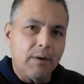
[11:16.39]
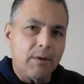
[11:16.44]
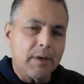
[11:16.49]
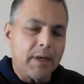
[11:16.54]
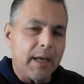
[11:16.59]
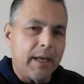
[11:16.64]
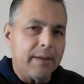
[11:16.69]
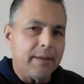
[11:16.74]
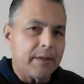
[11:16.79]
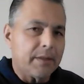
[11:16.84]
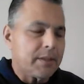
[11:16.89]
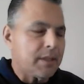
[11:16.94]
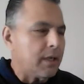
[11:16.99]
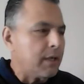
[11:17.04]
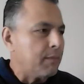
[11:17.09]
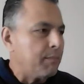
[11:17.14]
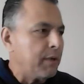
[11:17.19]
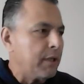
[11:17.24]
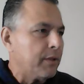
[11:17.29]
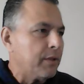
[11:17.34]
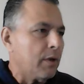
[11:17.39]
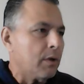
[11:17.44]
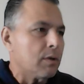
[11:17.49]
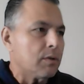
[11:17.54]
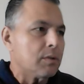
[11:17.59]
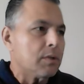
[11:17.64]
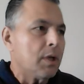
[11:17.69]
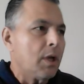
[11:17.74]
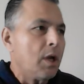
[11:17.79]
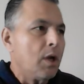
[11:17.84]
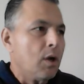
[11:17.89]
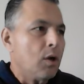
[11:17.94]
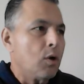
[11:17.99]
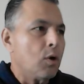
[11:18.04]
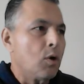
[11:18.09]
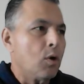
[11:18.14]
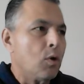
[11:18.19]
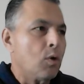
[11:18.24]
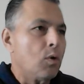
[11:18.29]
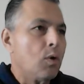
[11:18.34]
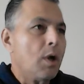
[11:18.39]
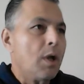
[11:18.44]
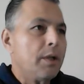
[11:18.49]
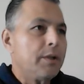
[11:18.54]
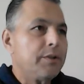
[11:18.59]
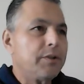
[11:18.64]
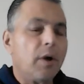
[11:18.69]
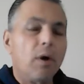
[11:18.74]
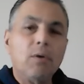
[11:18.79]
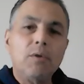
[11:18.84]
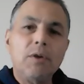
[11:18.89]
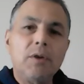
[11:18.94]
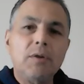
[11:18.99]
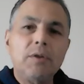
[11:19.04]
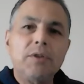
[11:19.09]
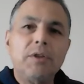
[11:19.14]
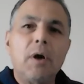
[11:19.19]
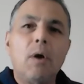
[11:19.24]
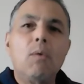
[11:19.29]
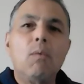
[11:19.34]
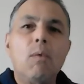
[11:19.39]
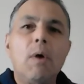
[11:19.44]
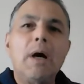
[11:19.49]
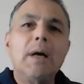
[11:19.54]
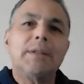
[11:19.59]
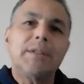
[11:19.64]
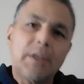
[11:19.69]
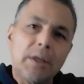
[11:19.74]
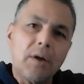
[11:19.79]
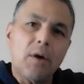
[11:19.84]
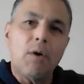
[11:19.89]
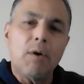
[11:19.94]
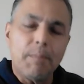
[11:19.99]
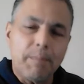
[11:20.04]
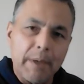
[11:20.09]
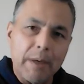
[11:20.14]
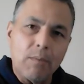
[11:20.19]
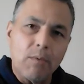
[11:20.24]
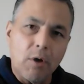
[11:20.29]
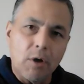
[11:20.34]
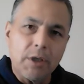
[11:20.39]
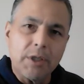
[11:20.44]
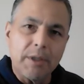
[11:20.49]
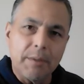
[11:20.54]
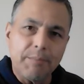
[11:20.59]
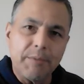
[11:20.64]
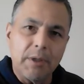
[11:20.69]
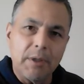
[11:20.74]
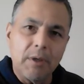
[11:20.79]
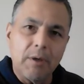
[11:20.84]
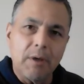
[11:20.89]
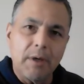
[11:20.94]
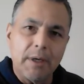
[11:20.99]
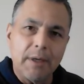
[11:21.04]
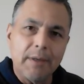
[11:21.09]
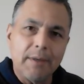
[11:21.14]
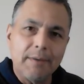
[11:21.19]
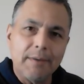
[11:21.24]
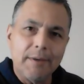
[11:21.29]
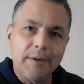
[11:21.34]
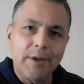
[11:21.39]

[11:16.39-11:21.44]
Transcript: Okay, there's going to be those who don't don't want to go up and worship the Lord.